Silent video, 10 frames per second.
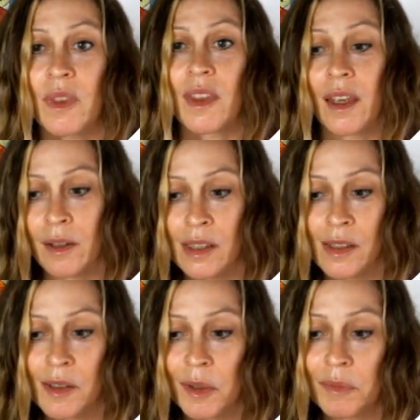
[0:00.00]
the
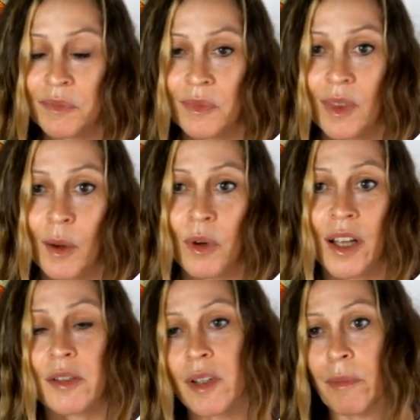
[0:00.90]
ecosystem. We're not
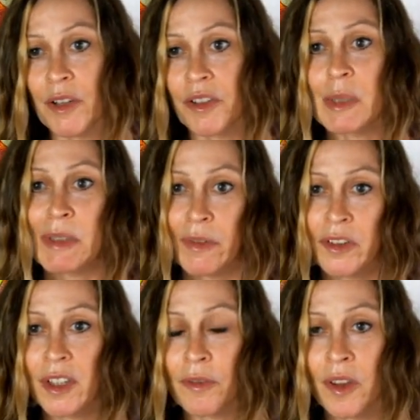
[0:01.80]
doing a metric
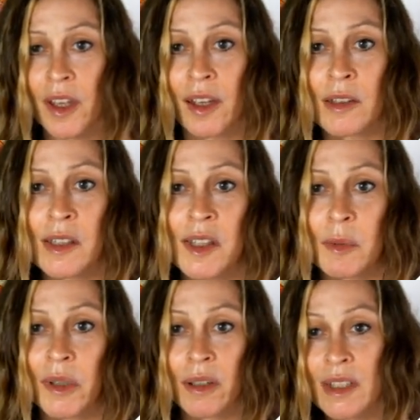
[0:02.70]
specifically for the ecosystem.
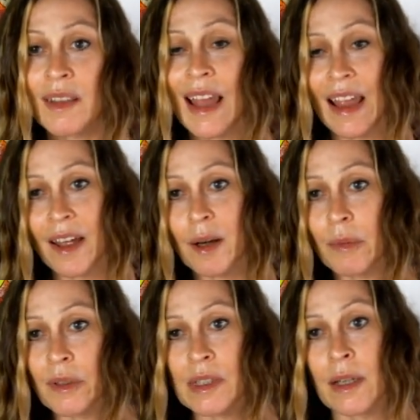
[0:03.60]
We're using the
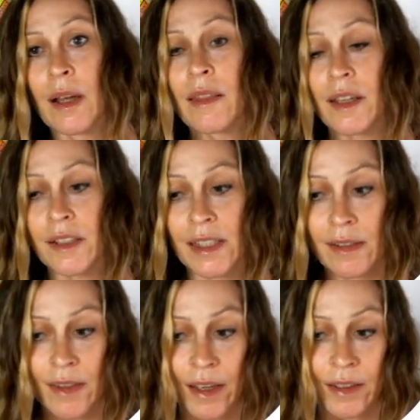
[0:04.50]
animals that,
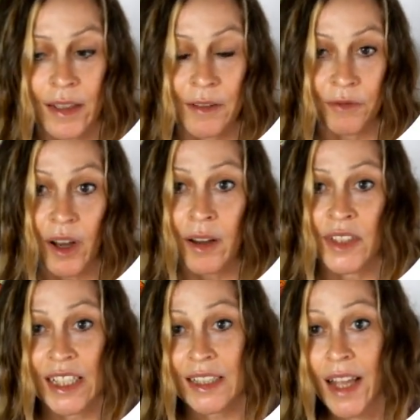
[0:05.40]
that
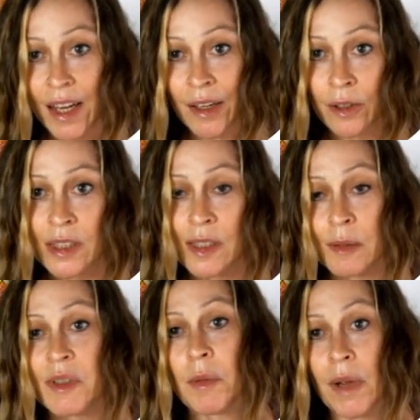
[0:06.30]
evolved in that ecosystem
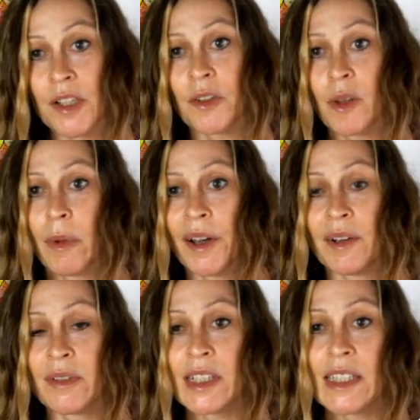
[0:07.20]
to measure the
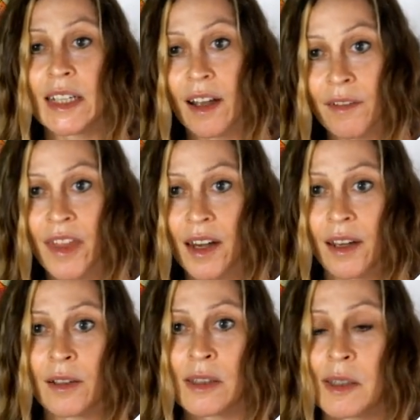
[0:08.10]
biodiversity of that
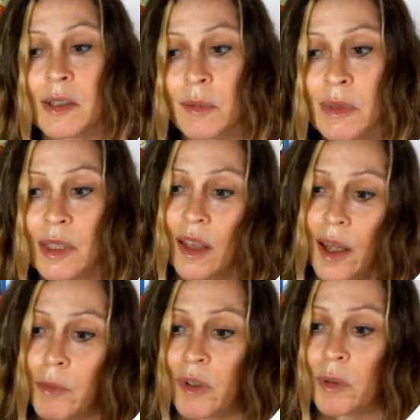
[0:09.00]
ecosystem. So the
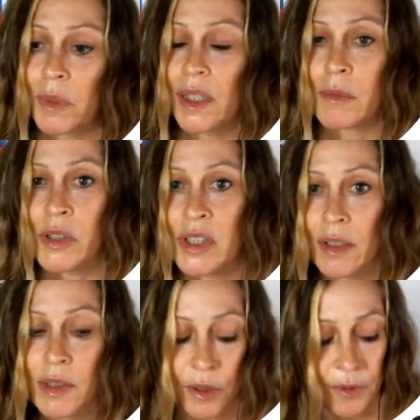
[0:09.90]
animal becomes your
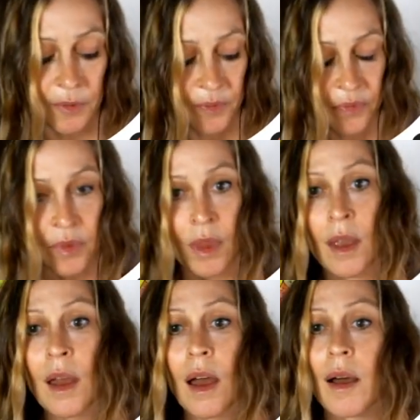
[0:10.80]
sensor.
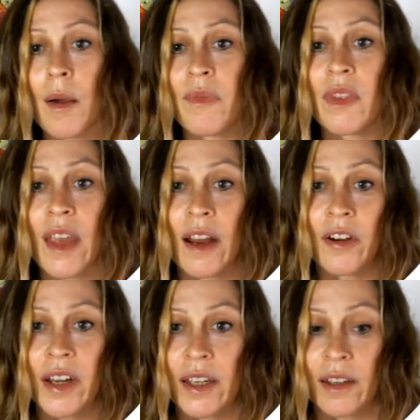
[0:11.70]
Um, the
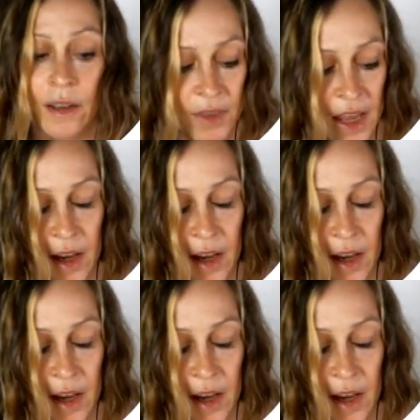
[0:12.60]
area of the